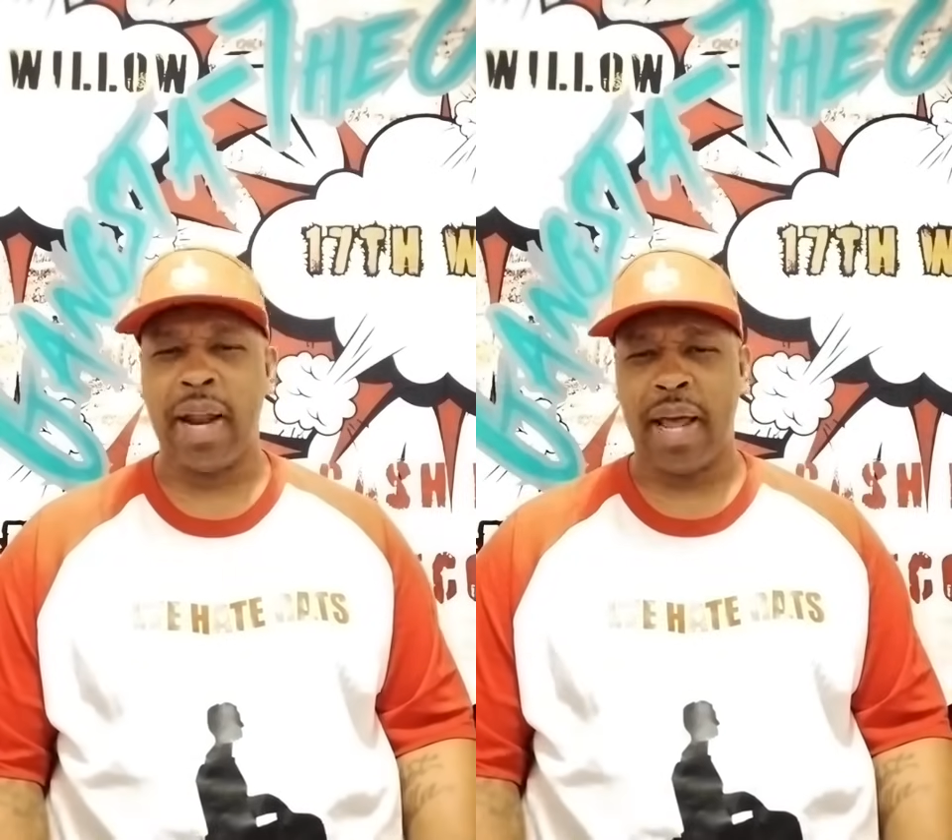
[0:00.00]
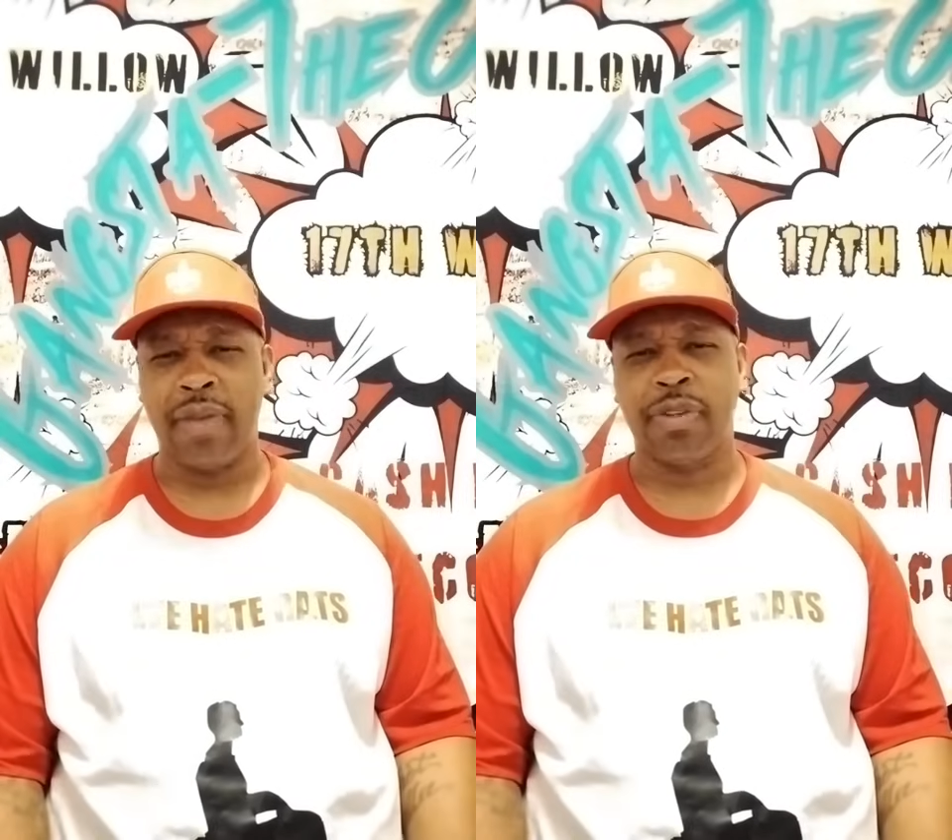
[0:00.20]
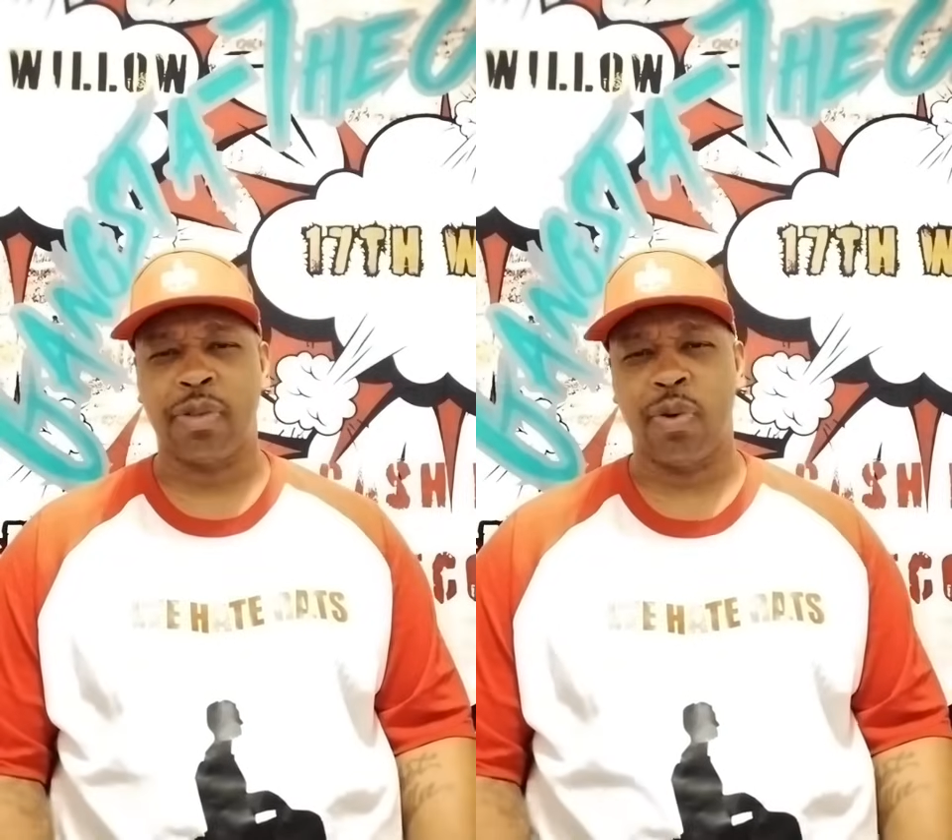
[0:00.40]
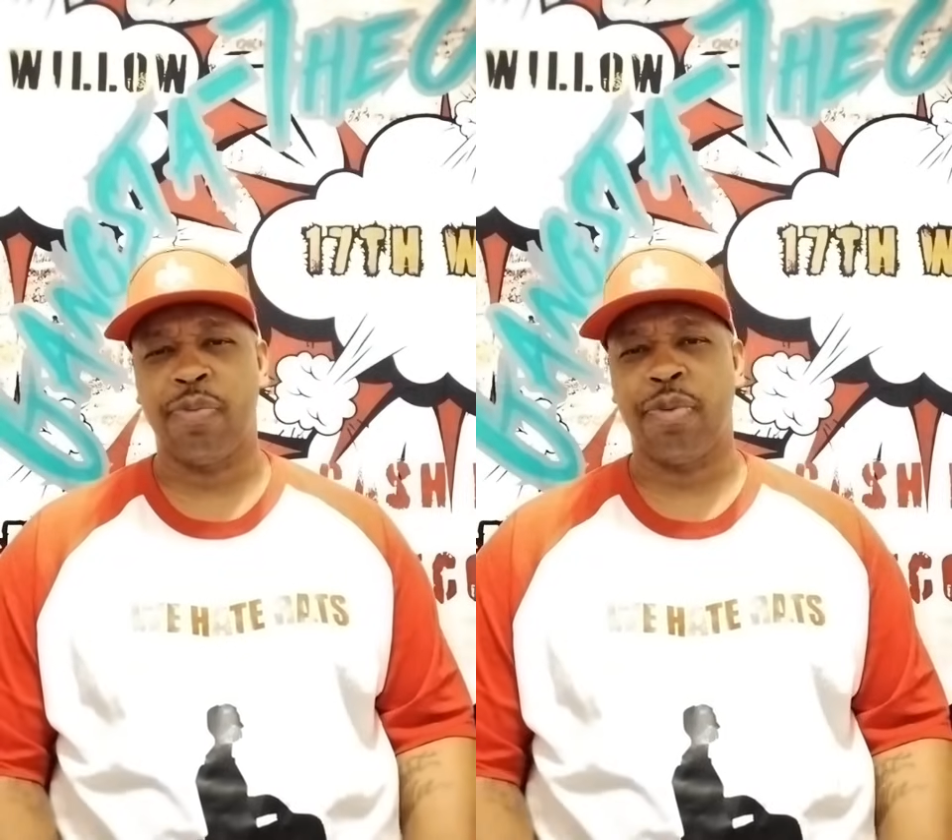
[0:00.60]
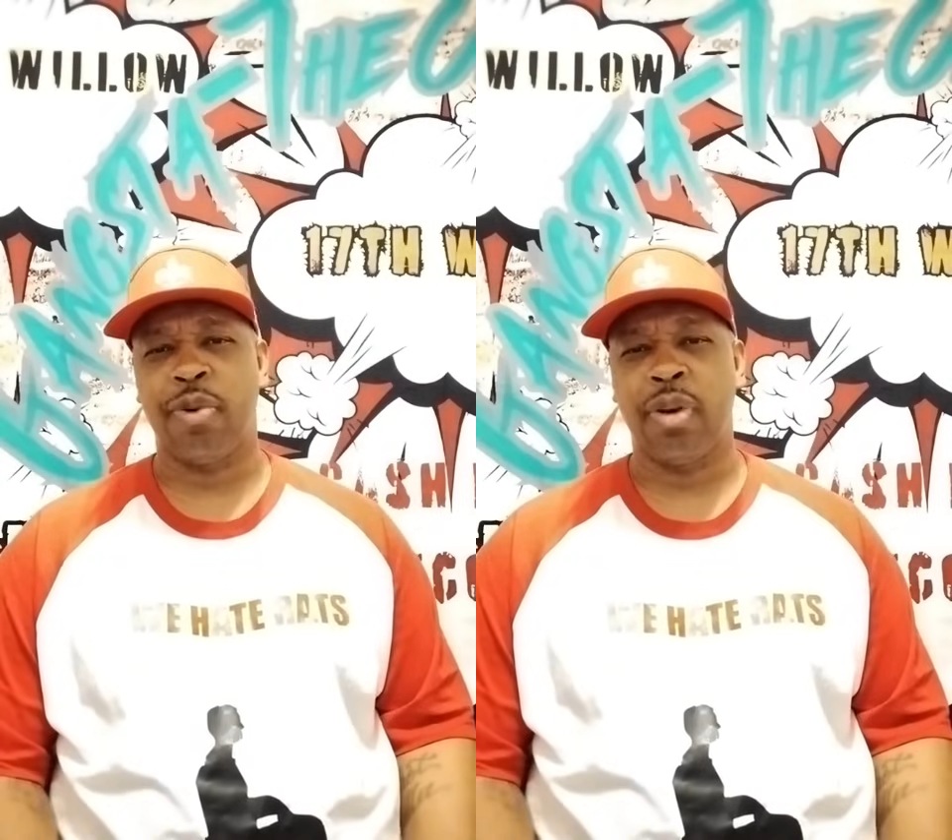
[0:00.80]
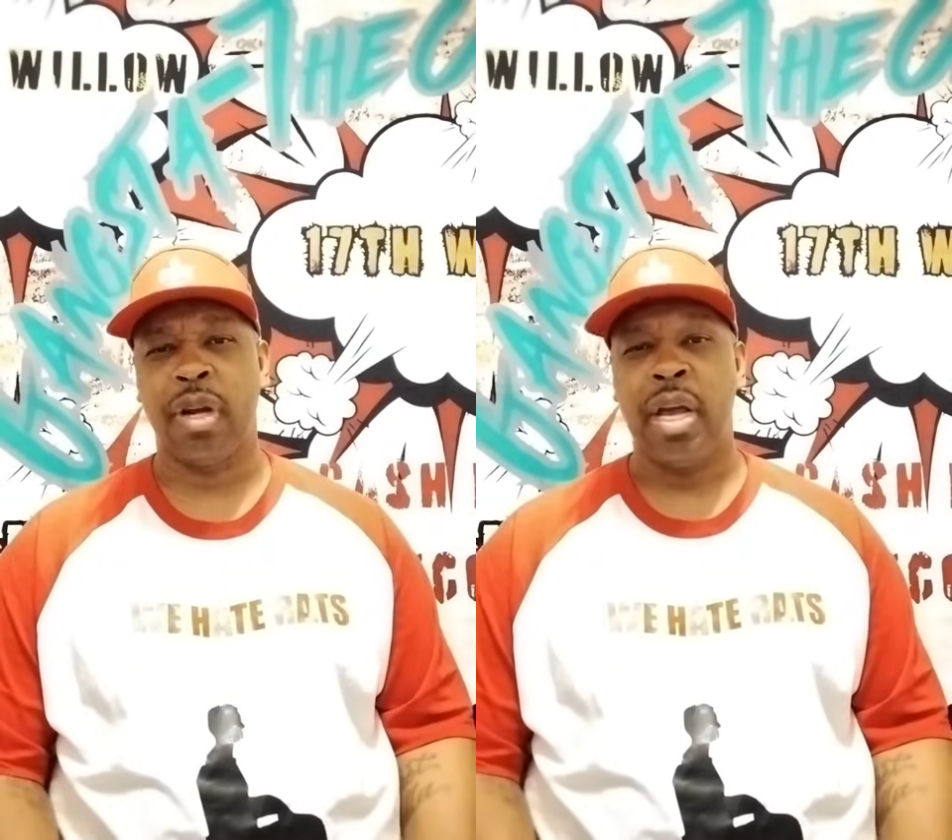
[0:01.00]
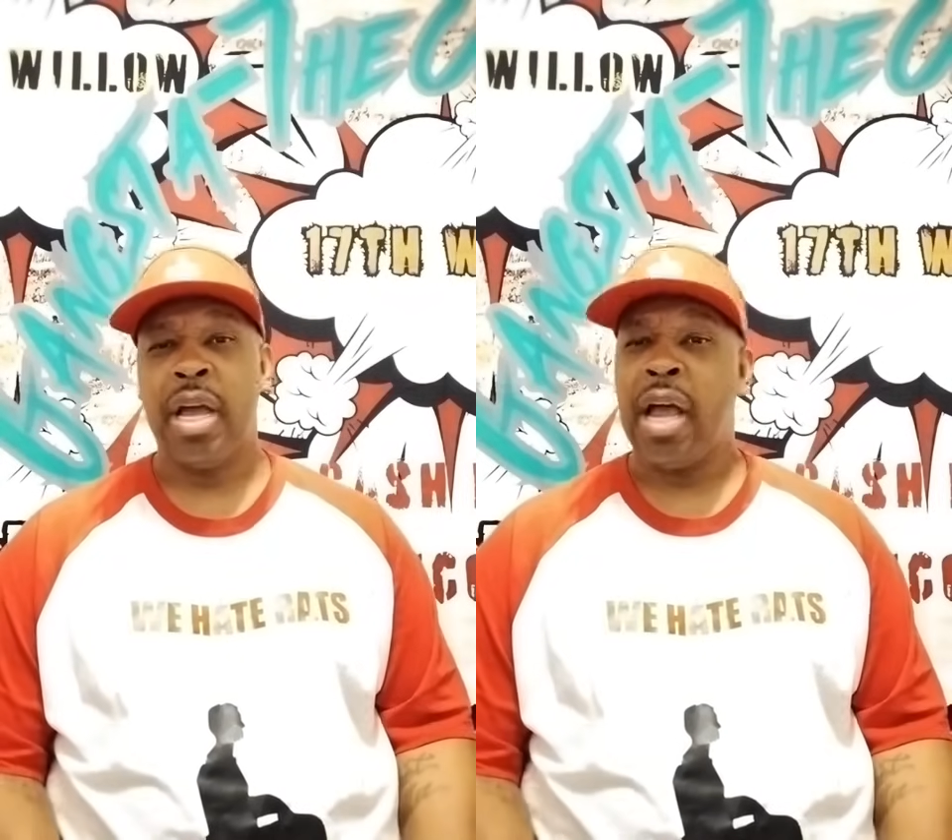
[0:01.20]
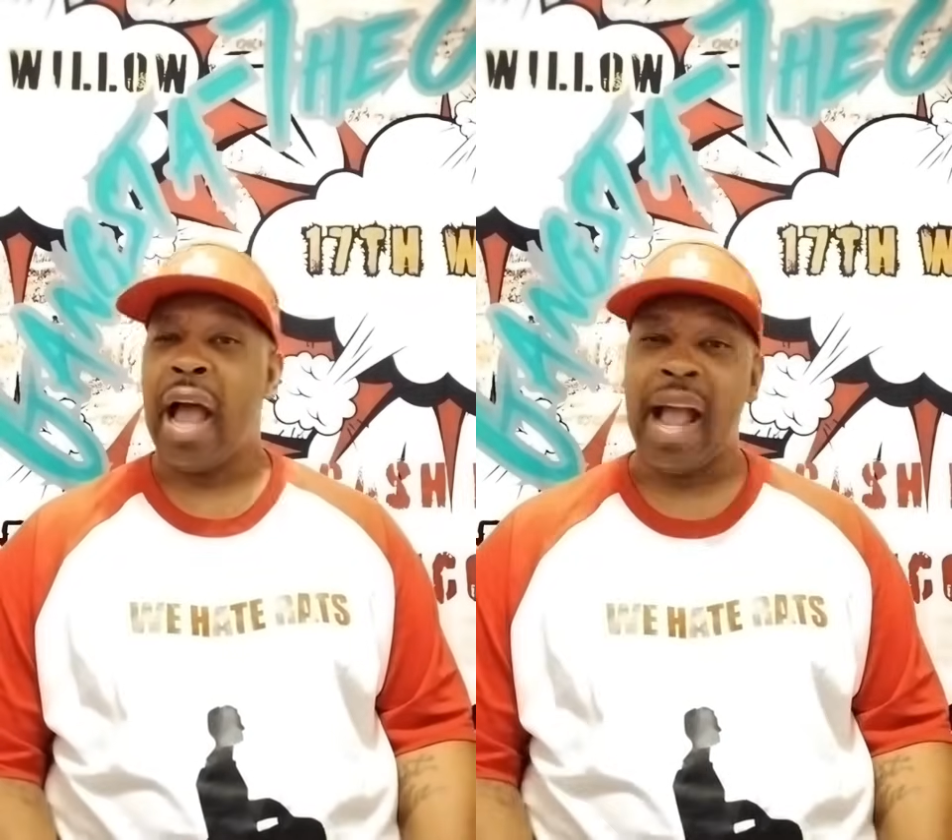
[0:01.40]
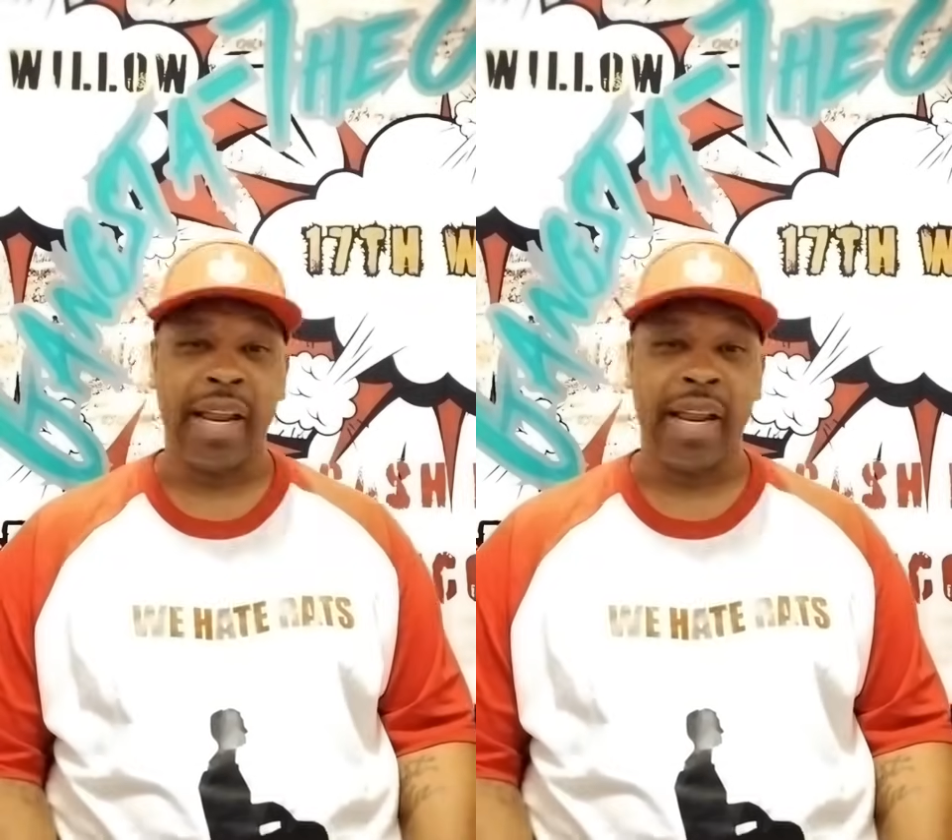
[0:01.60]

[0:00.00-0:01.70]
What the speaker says: A lot of us go for it. I